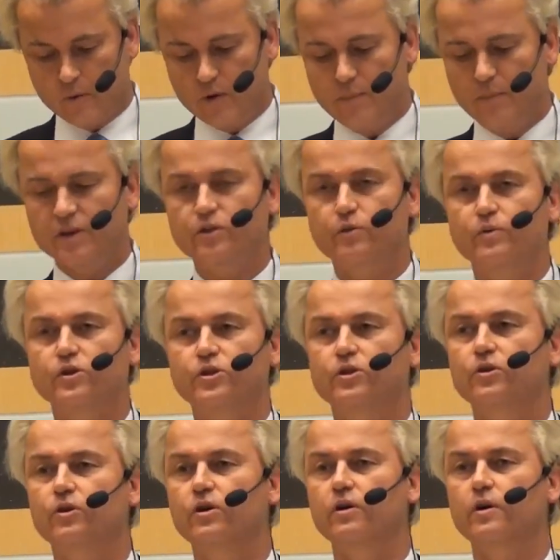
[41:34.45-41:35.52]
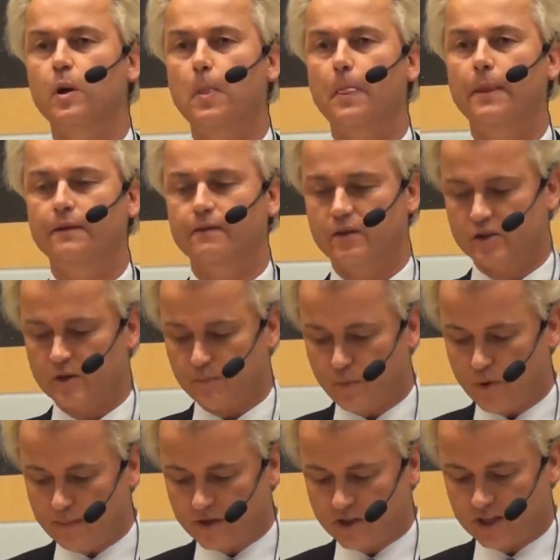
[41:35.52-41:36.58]
we must restore the
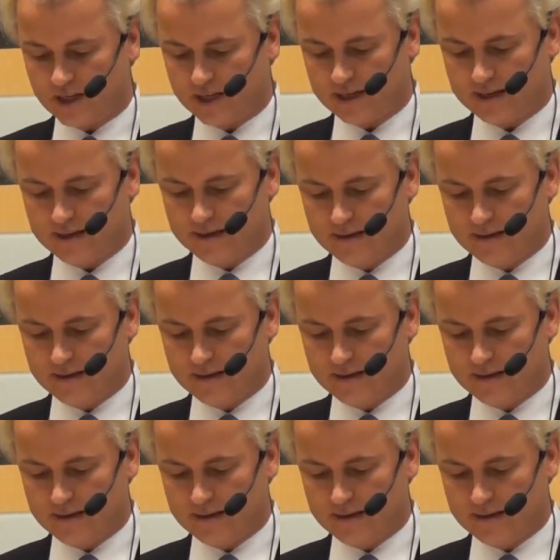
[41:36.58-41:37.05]
supremacy